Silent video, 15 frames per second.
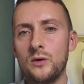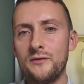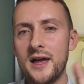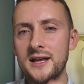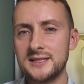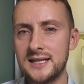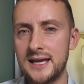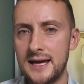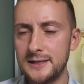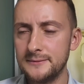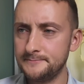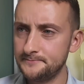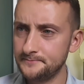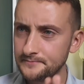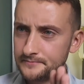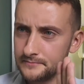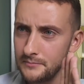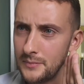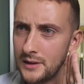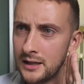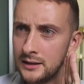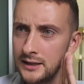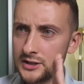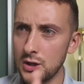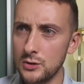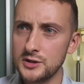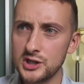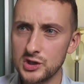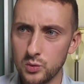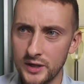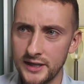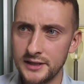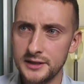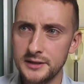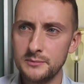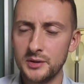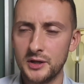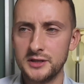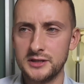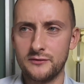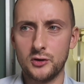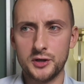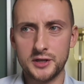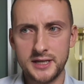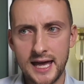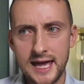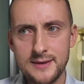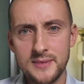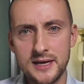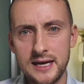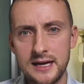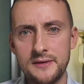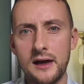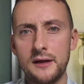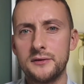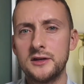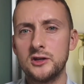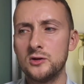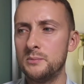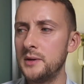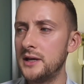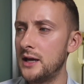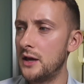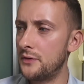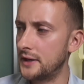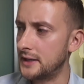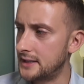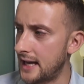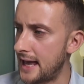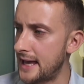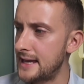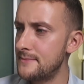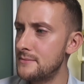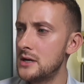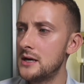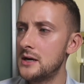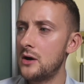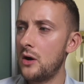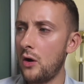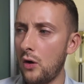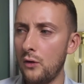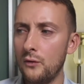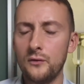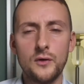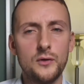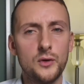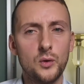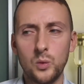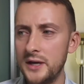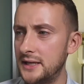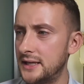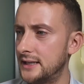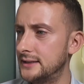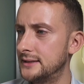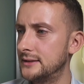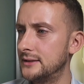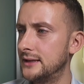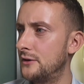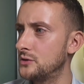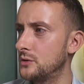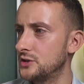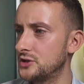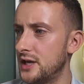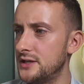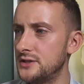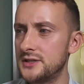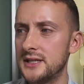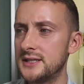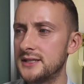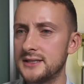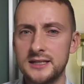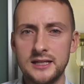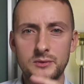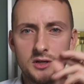With that said, let's go to Sweden, because I've got a game here that I think could be the game of the weekend. How do I change this?